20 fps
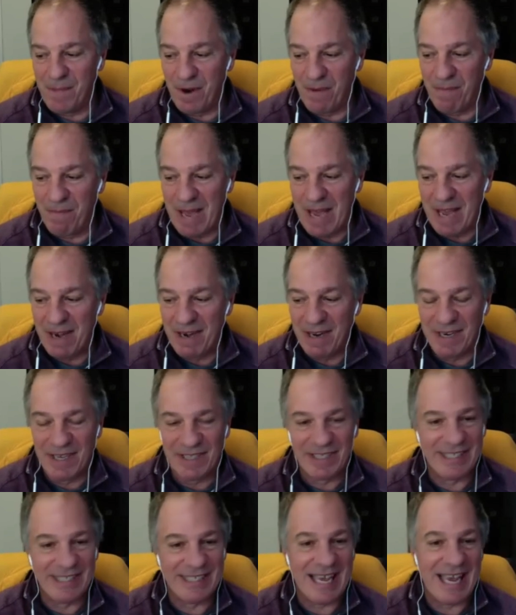Bandon
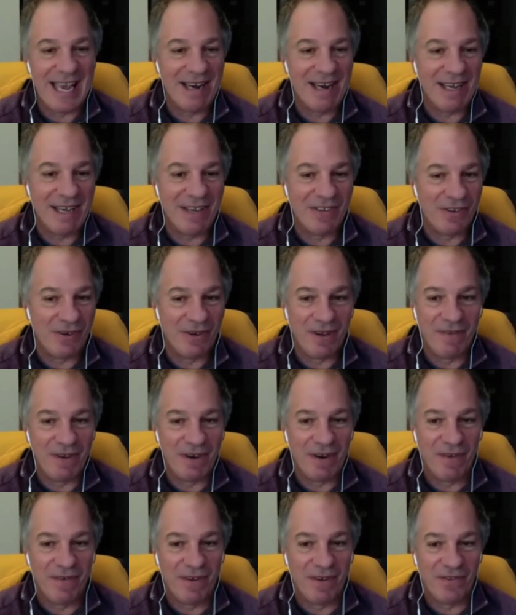is sandy. So even
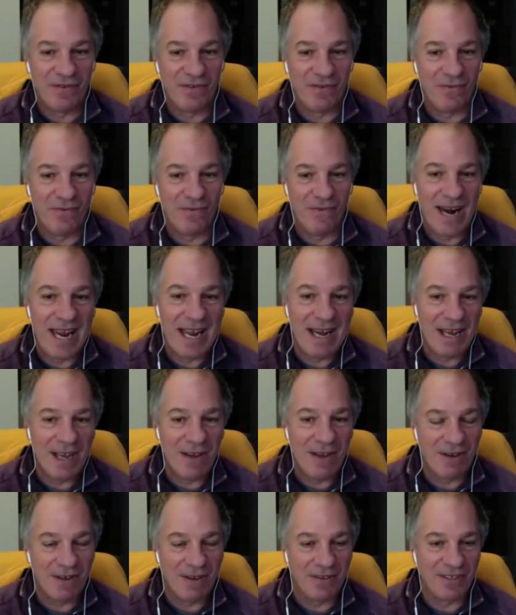if it's rainy,
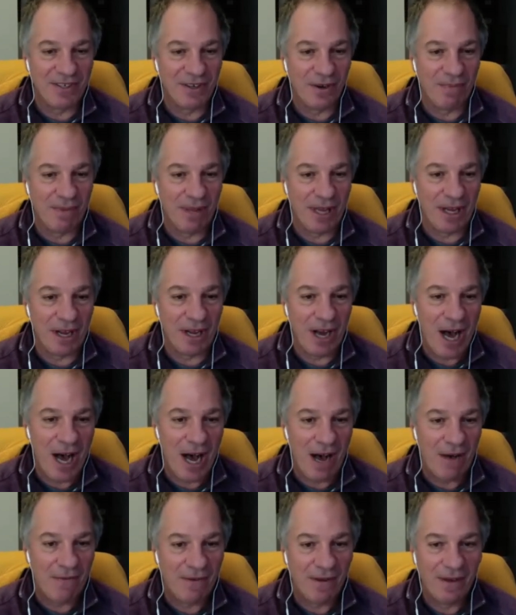you can still play
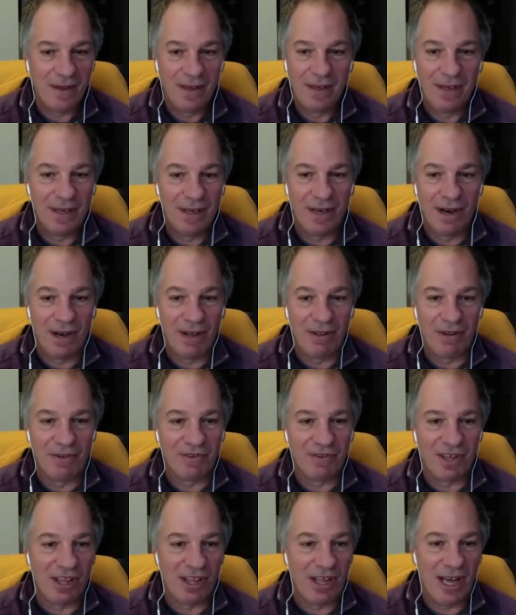golf, and all those
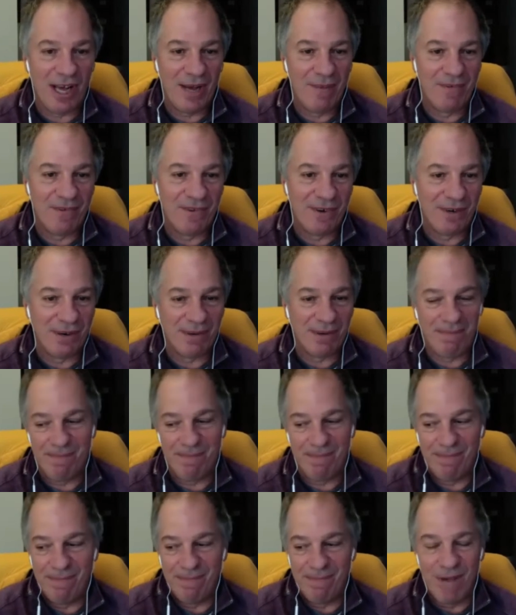clubs are
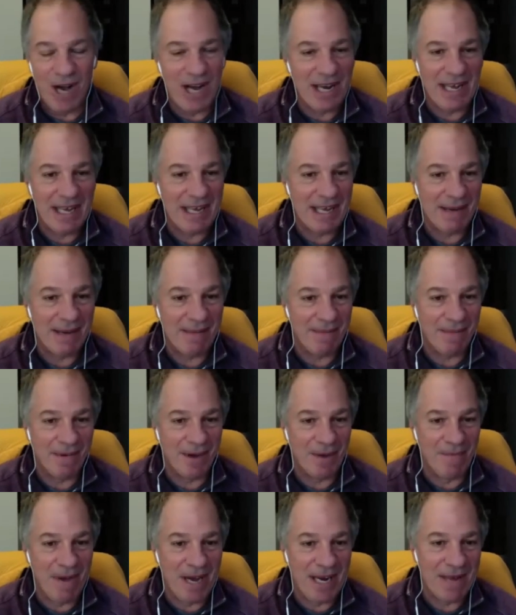muddy,
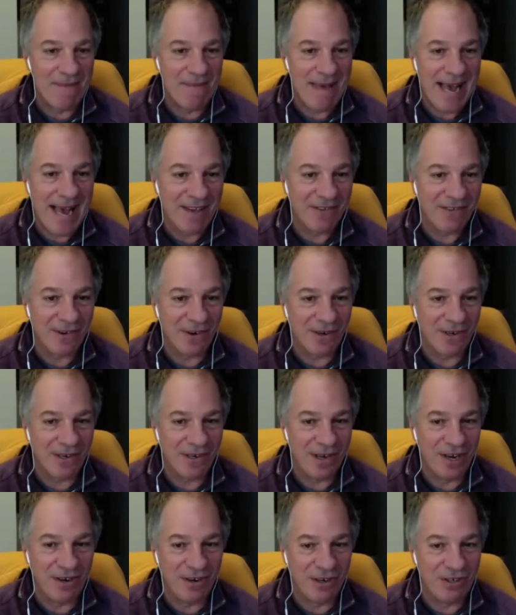a muddy mess, or
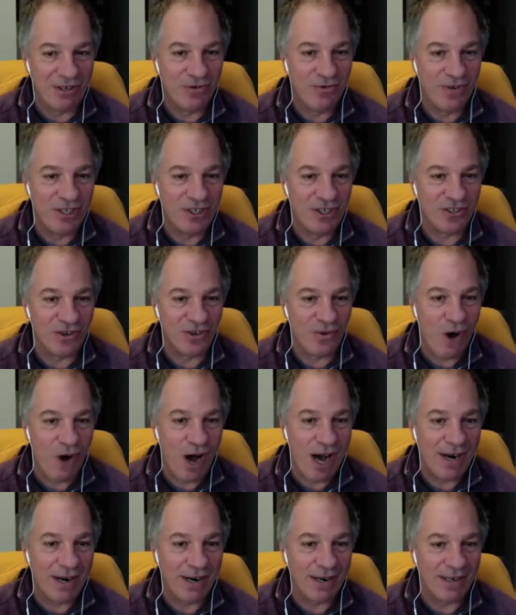under 2 inches of
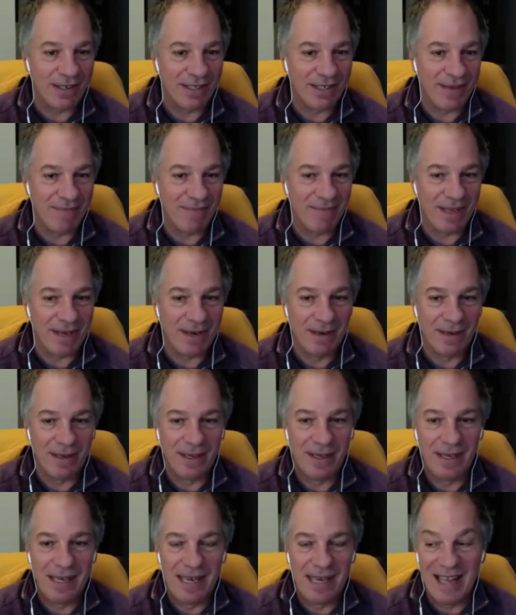water or something.
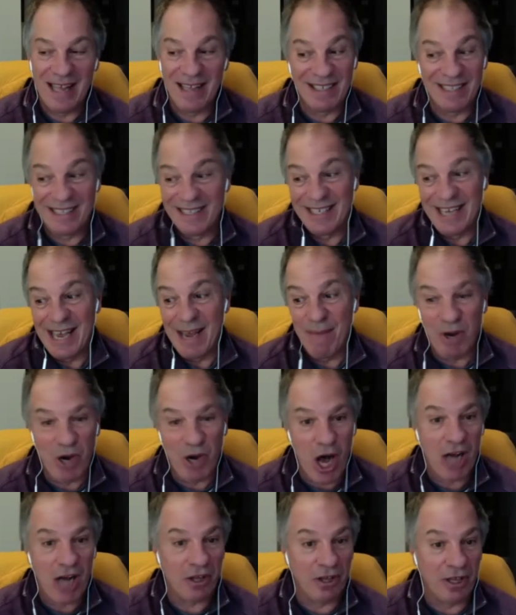And it's the same in
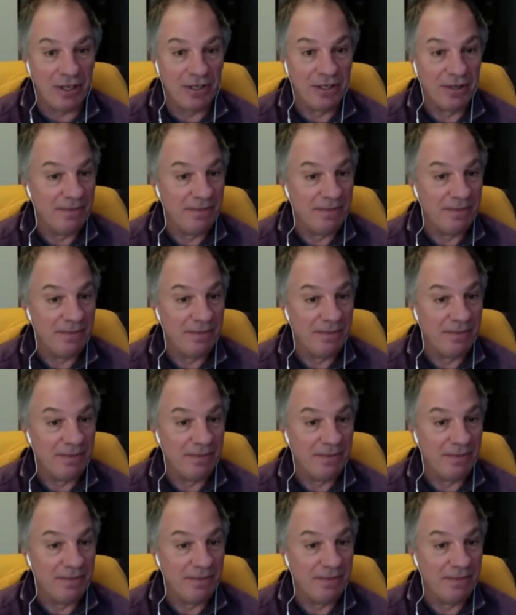Auckland.